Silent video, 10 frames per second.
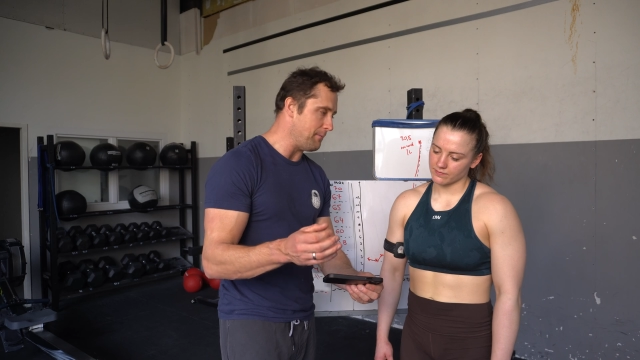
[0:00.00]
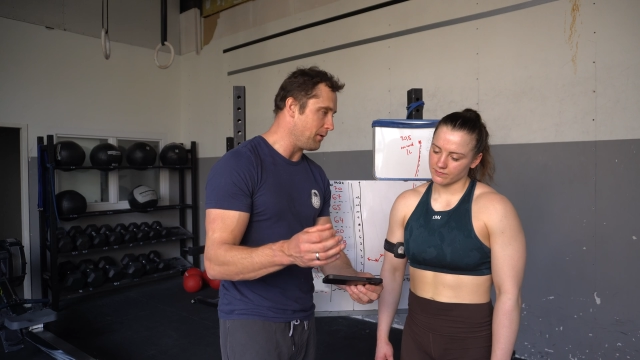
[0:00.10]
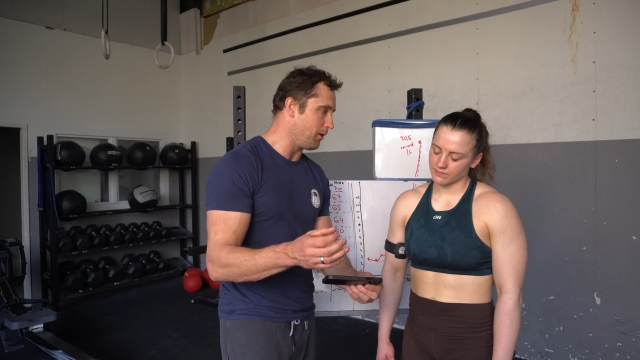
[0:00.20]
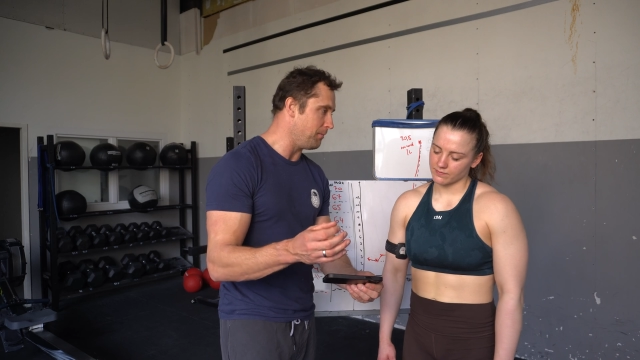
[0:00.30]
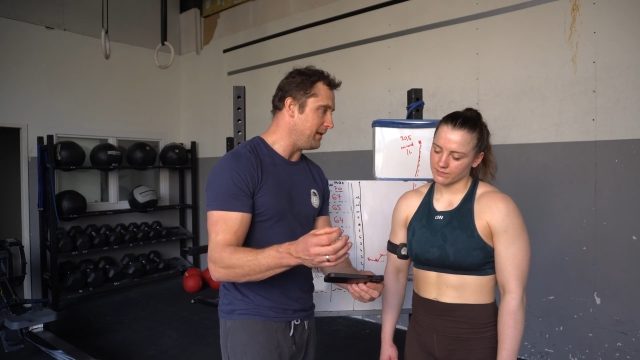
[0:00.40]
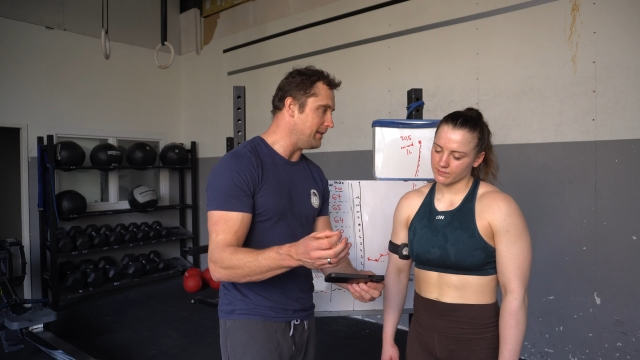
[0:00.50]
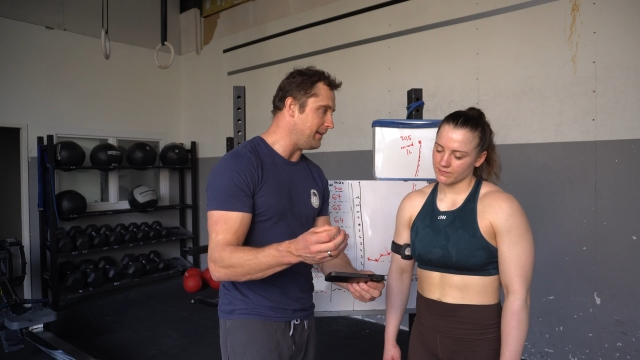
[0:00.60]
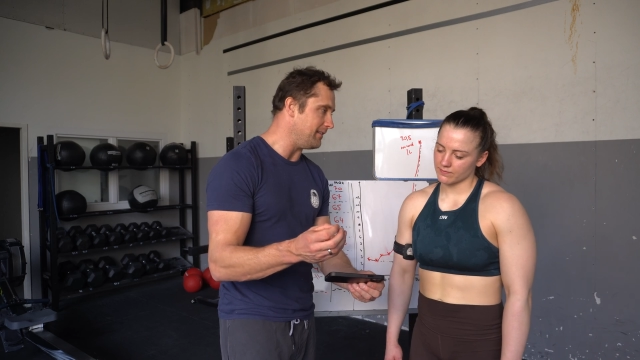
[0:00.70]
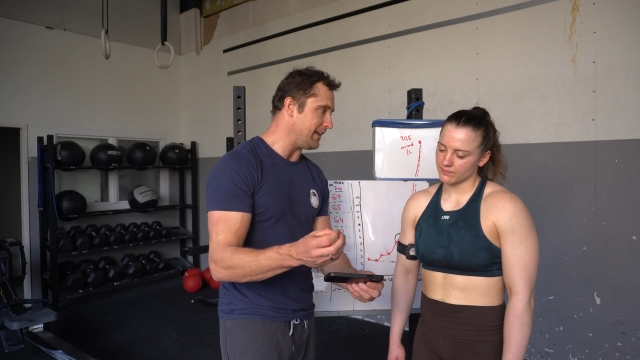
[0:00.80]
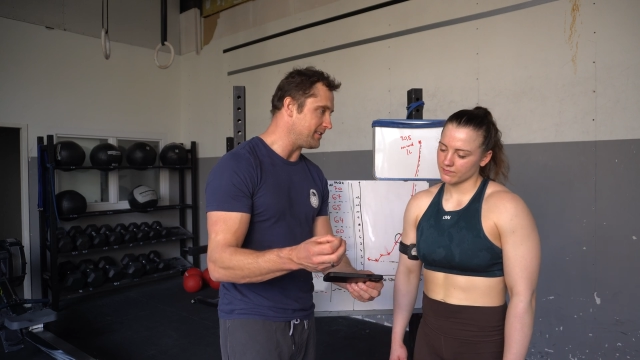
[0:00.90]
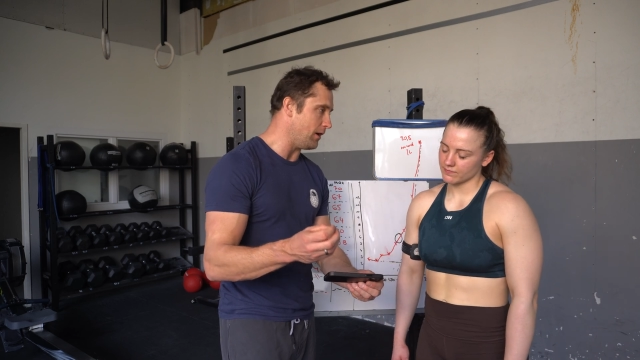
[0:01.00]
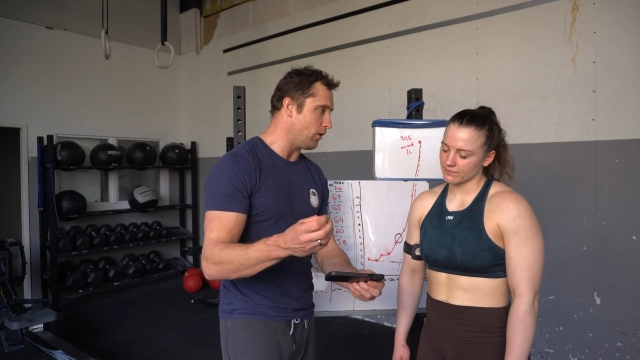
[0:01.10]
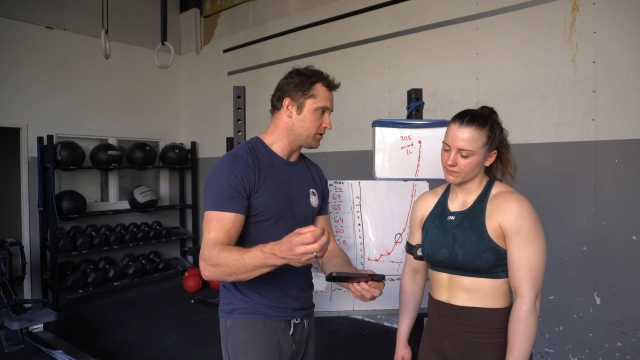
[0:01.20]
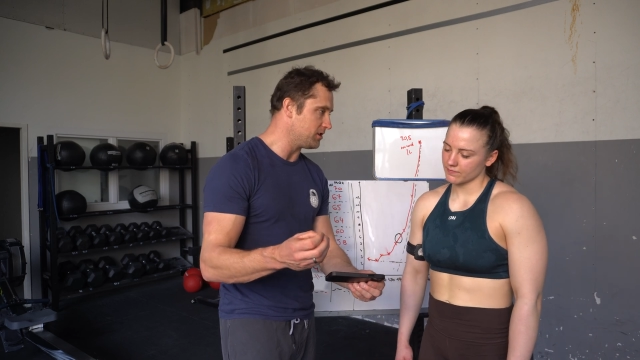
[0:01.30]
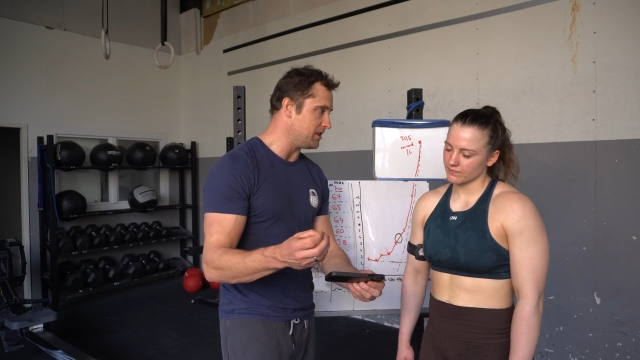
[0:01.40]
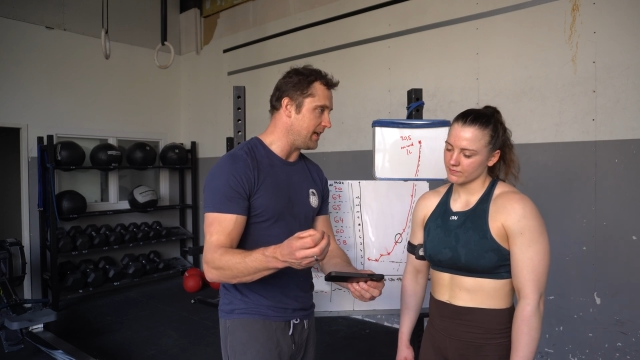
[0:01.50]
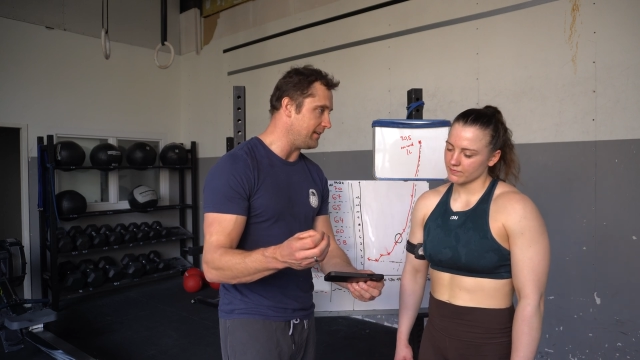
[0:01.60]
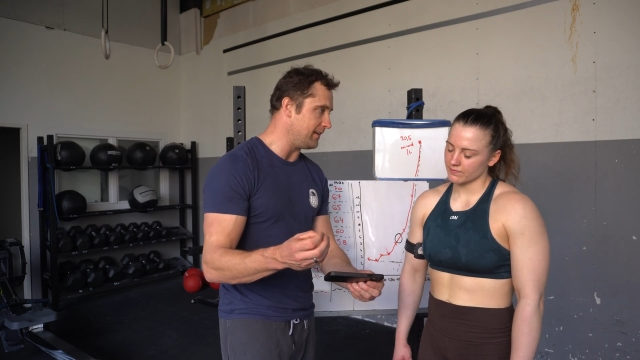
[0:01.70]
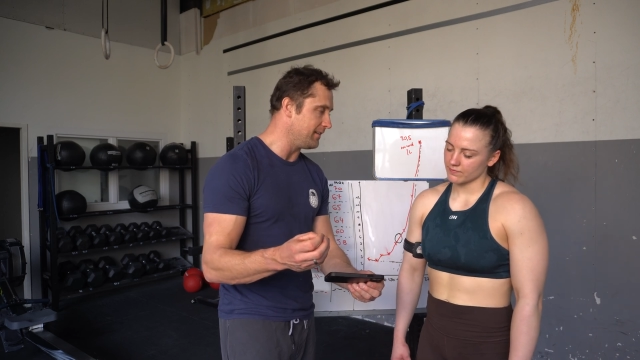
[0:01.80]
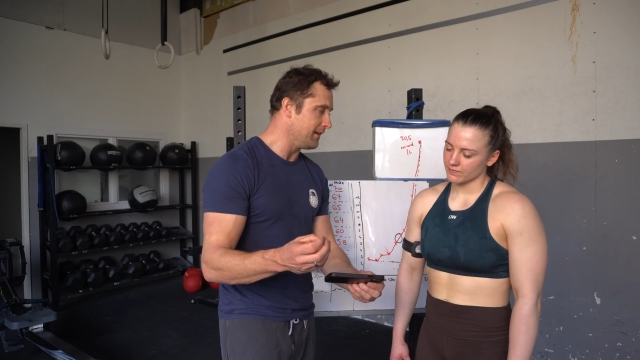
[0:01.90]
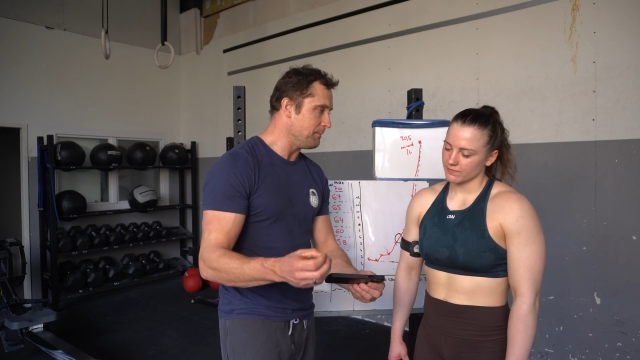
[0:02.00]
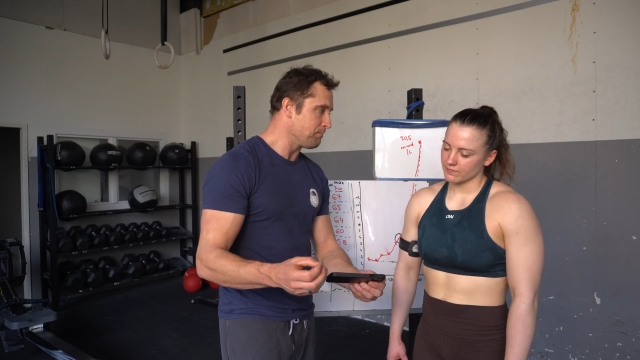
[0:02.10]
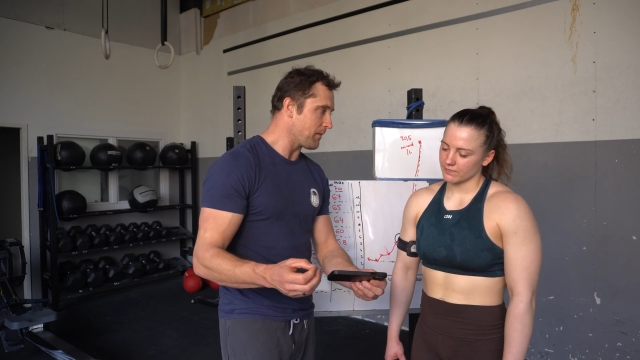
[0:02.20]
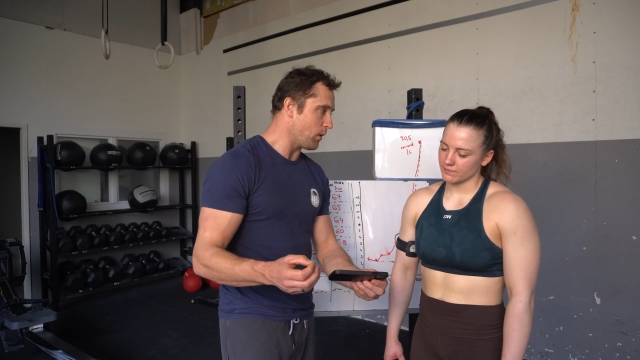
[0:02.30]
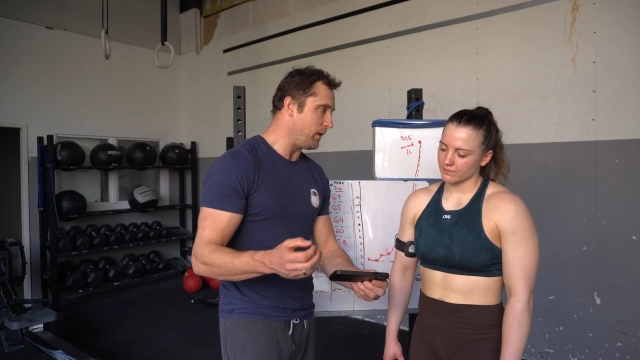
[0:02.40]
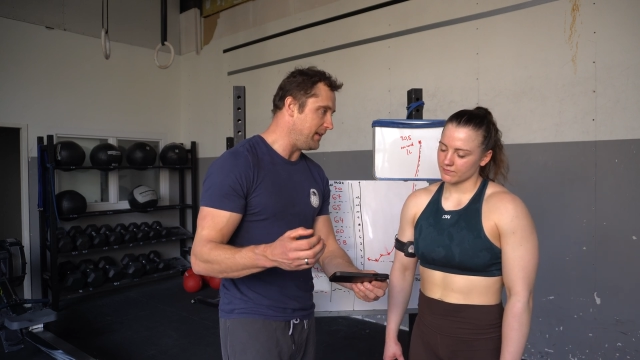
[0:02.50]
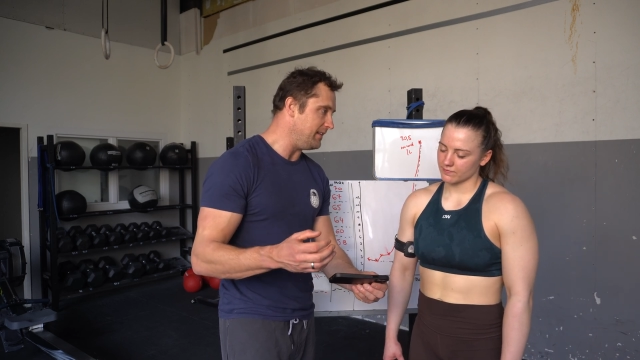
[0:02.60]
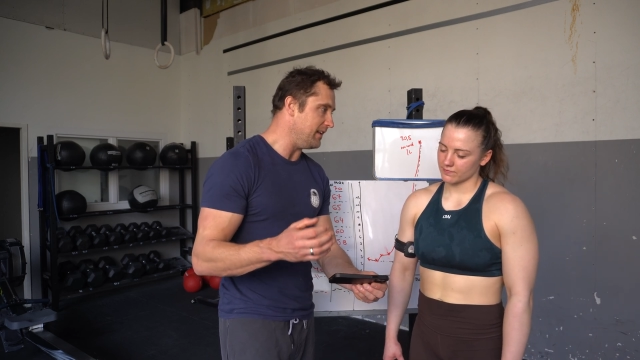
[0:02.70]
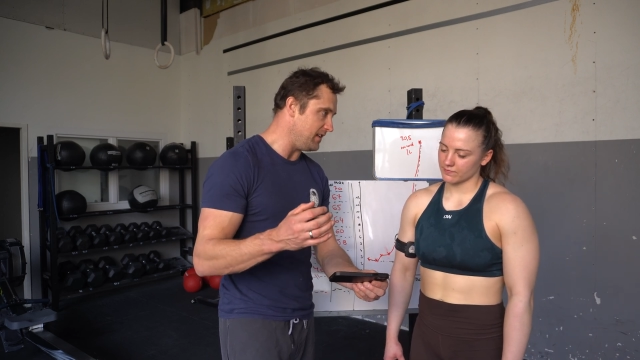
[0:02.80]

Speaker 1: hemoglobin that is actually oxygenated within the